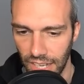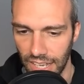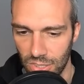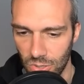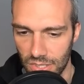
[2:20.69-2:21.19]

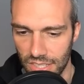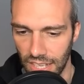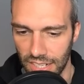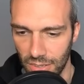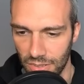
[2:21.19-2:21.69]
and to
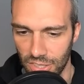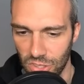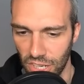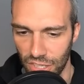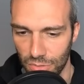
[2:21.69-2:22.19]
instead go
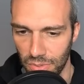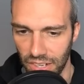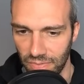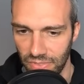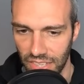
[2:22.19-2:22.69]
discharge, but